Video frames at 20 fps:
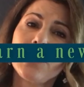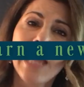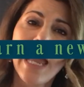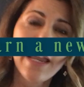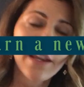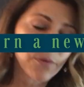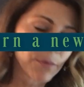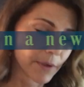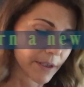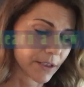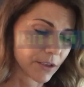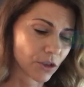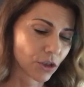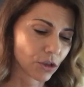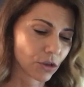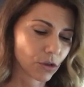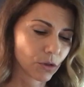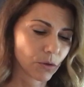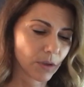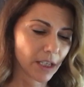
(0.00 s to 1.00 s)

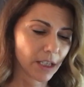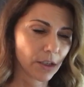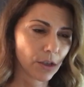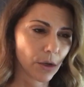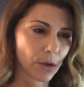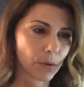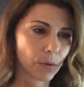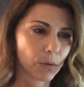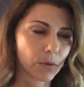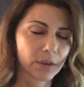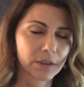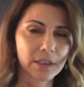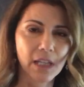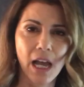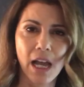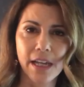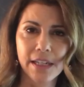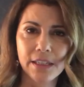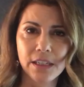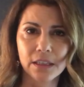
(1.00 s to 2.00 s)
language. You can go
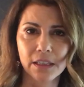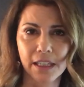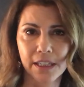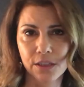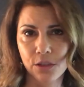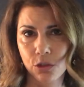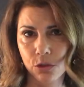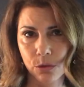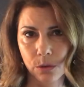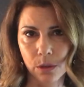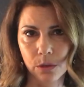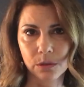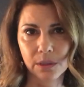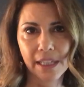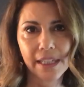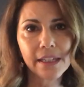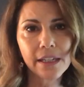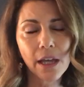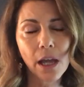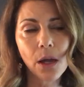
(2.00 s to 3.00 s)
online to like
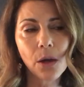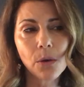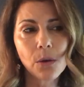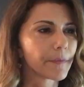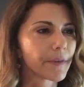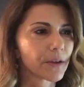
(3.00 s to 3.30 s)
Duolingo.